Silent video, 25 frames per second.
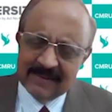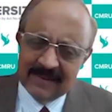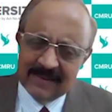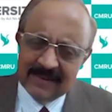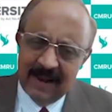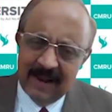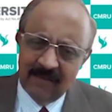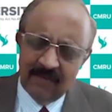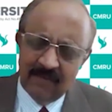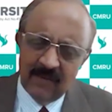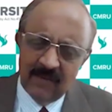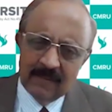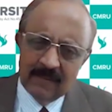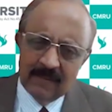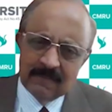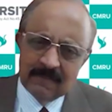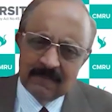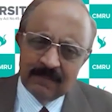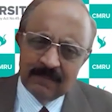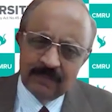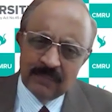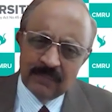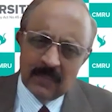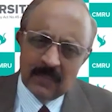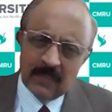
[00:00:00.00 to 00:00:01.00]
itself,
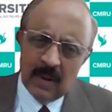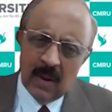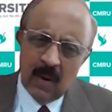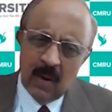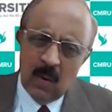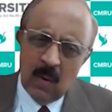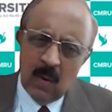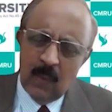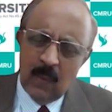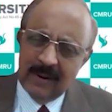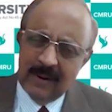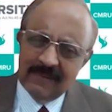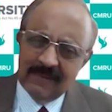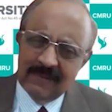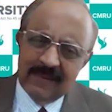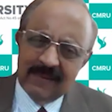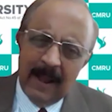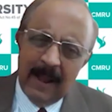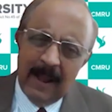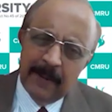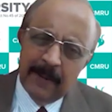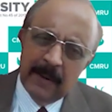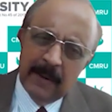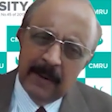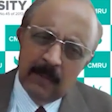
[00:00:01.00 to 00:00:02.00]
what has
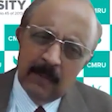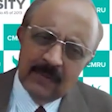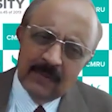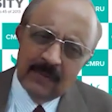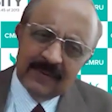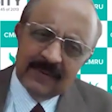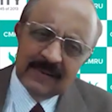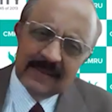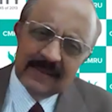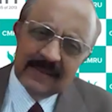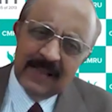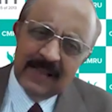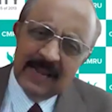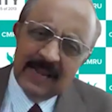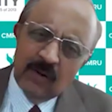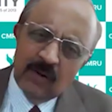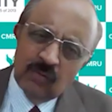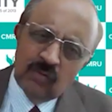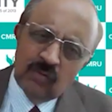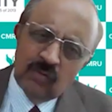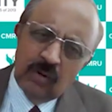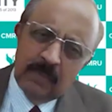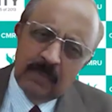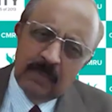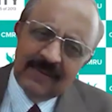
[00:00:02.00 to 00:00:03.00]
happened was there
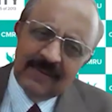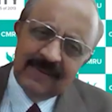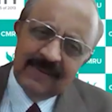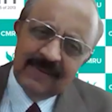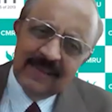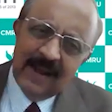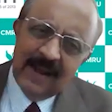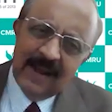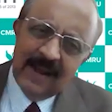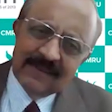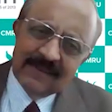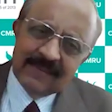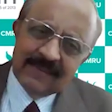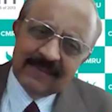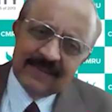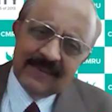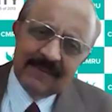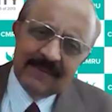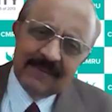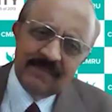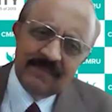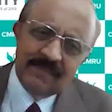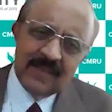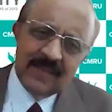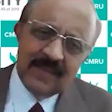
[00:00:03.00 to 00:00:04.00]
used to be sea
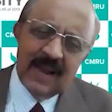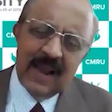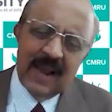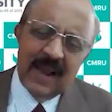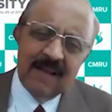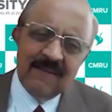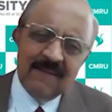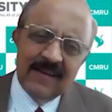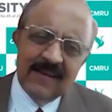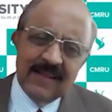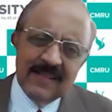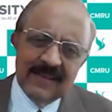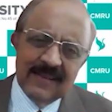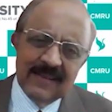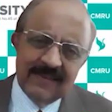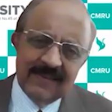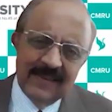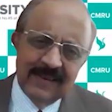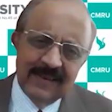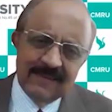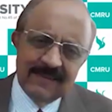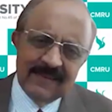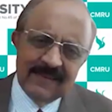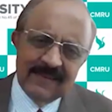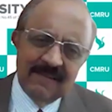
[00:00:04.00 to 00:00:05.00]
rise. The level in the
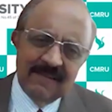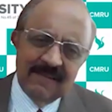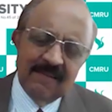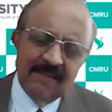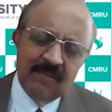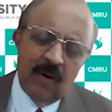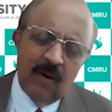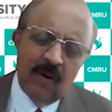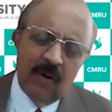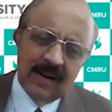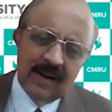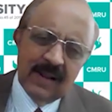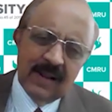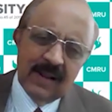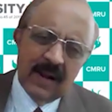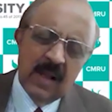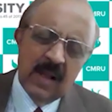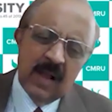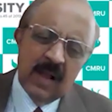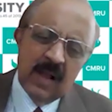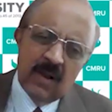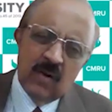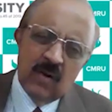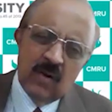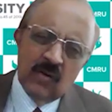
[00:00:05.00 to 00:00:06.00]
sea
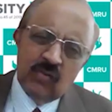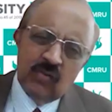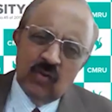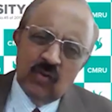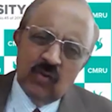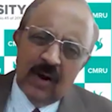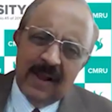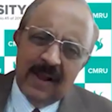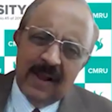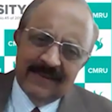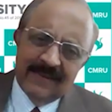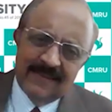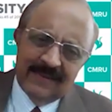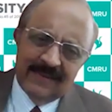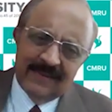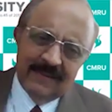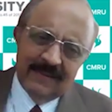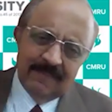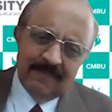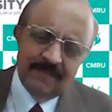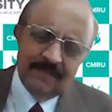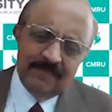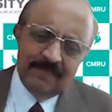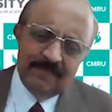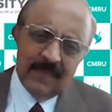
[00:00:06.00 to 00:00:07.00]
water used to
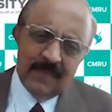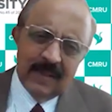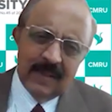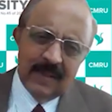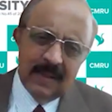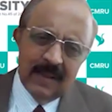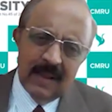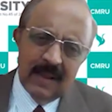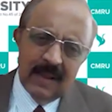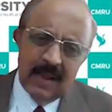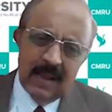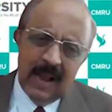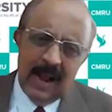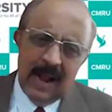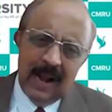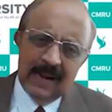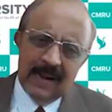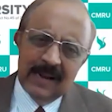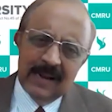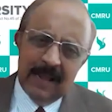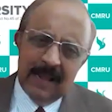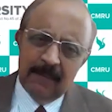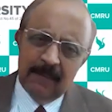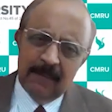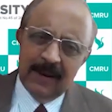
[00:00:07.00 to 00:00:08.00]
rise.
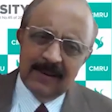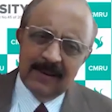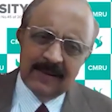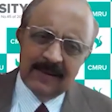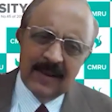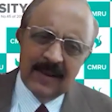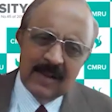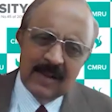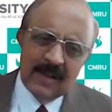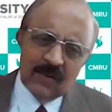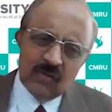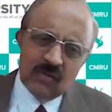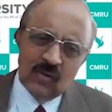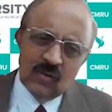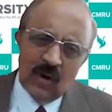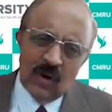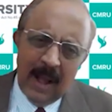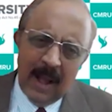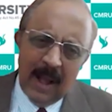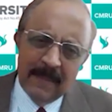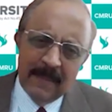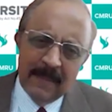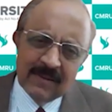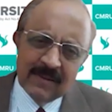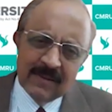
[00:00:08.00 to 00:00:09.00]
And there were
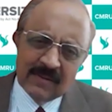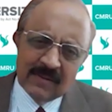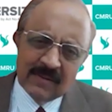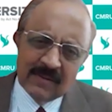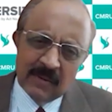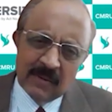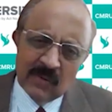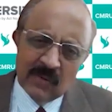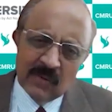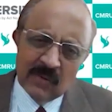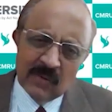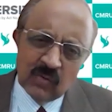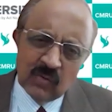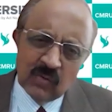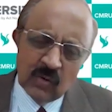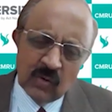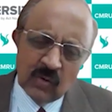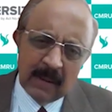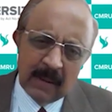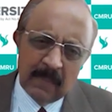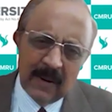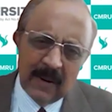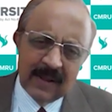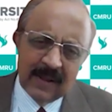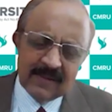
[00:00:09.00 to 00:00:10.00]
tsunamis which used to
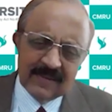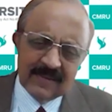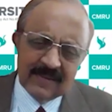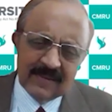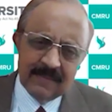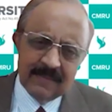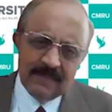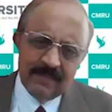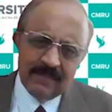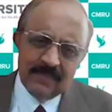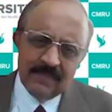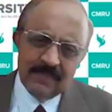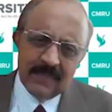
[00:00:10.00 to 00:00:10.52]
take place.